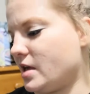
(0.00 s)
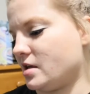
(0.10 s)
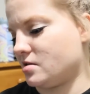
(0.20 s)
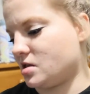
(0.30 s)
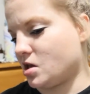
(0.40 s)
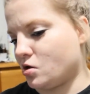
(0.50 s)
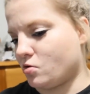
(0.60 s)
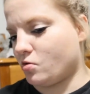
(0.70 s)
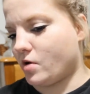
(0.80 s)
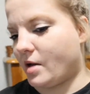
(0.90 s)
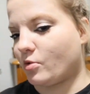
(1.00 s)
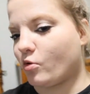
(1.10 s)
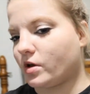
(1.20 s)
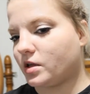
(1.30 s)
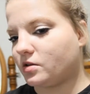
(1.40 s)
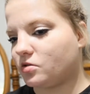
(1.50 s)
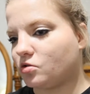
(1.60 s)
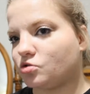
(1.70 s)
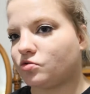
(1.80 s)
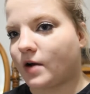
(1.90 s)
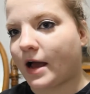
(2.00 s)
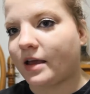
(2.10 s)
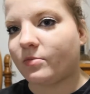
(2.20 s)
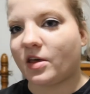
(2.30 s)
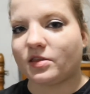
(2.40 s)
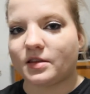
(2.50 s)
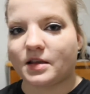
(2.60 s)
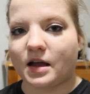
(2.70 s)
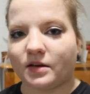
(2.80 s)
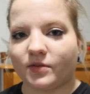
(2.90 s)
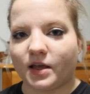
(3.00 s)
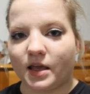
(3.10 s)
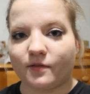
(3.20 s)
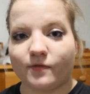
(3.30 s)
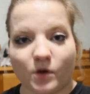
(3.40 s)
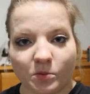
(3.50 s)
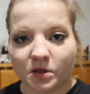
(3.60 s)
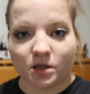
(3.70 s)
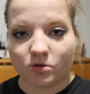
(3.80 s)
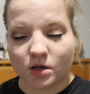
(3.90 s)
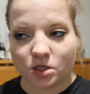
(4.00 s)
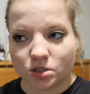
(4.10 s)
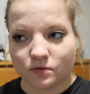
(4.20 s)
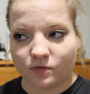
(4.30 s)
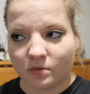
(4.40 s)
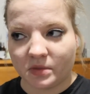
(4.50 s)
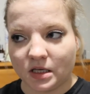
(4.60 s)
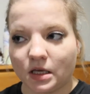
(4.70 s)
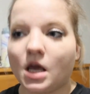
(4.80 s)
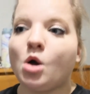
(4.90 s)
and so I'm going to try and make this kind of like a filming location for me